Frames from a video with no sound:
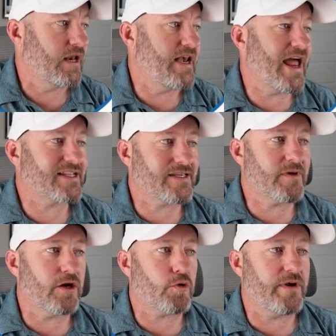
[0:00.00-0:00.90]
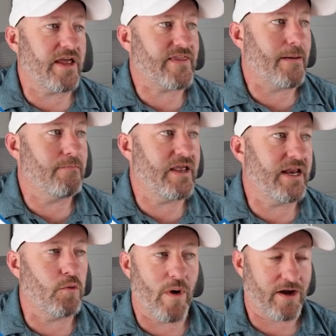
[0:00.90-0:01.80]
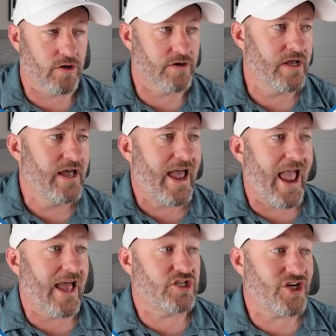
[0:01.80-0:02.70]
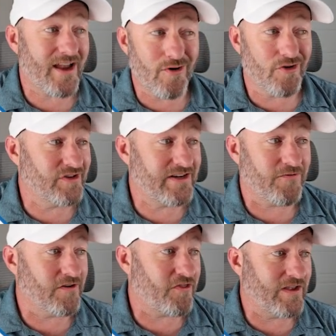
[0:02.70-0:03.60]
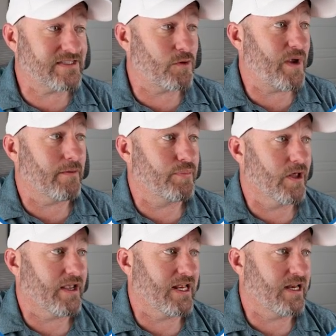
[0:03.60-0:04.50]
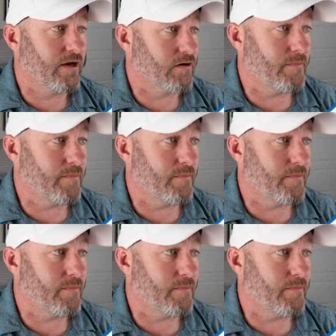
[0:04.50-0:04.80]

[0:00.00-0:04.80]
Next, I'm going to create that meeting record and check out all the different things that we can plug in here.